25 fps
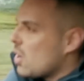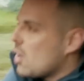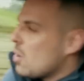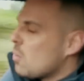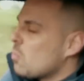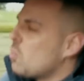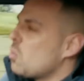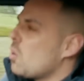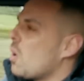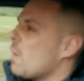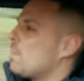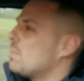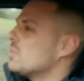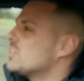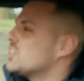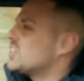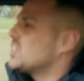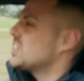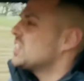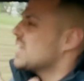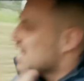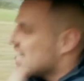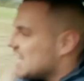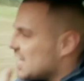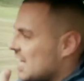What
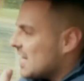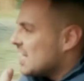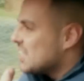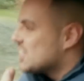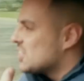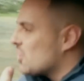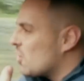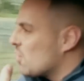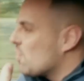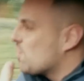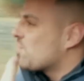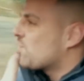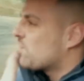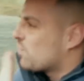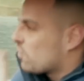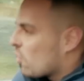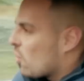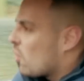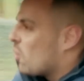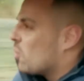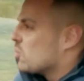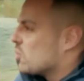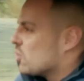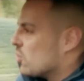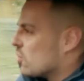percentage of
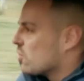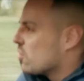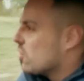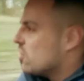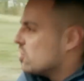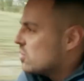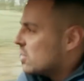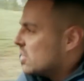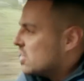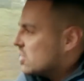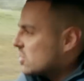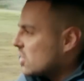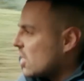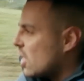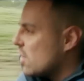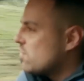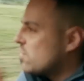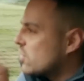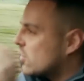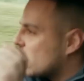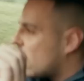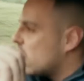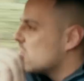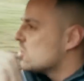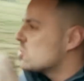throttle you're using. So if
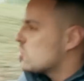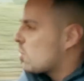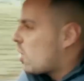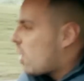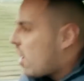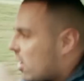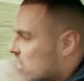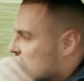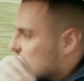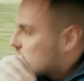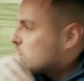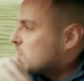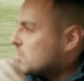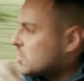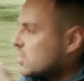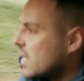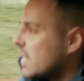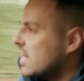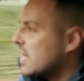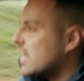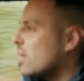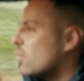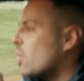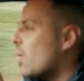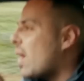you go to
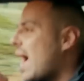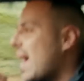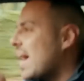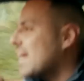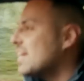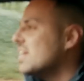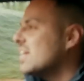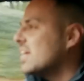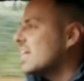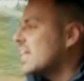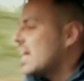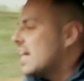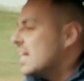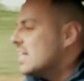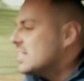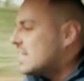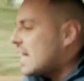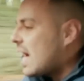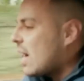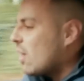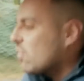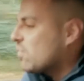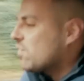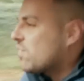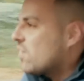100%, it will hang the gears
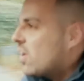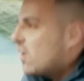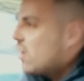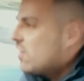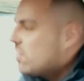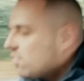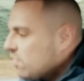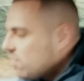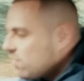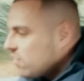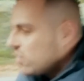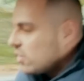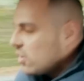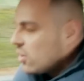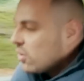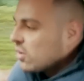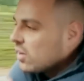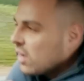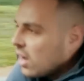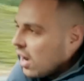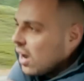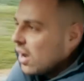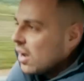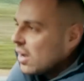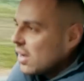out for
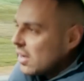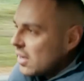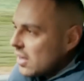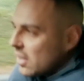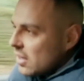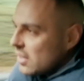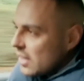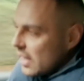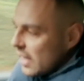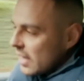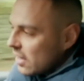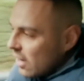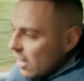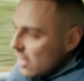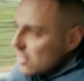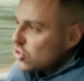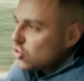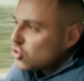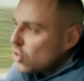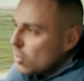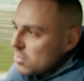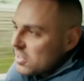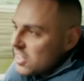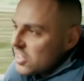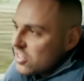longer. There you go, it's
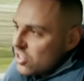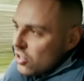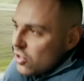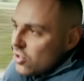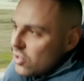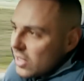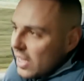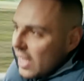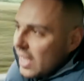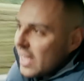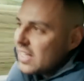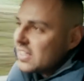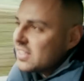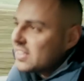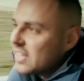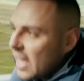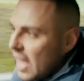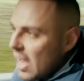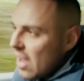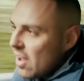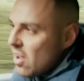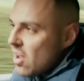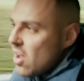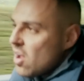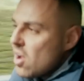dropped to 2 gears
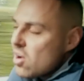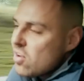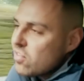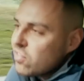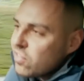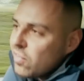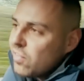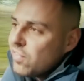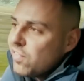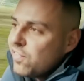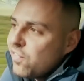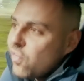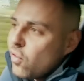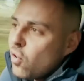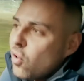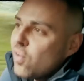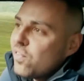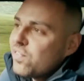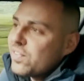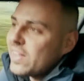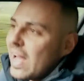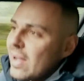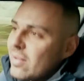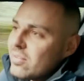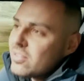there, from
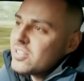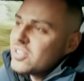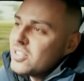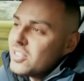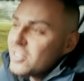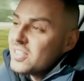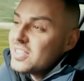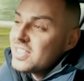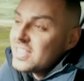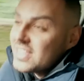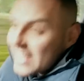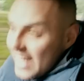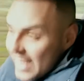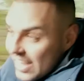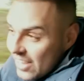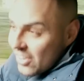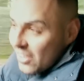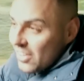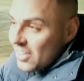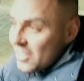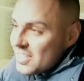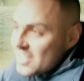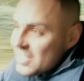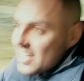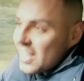4th down to
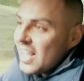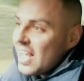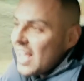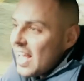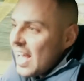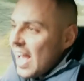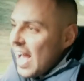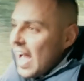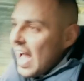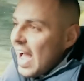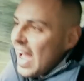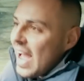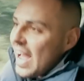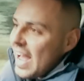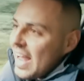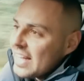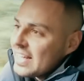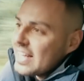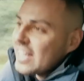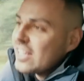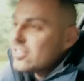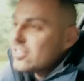2nd. And that's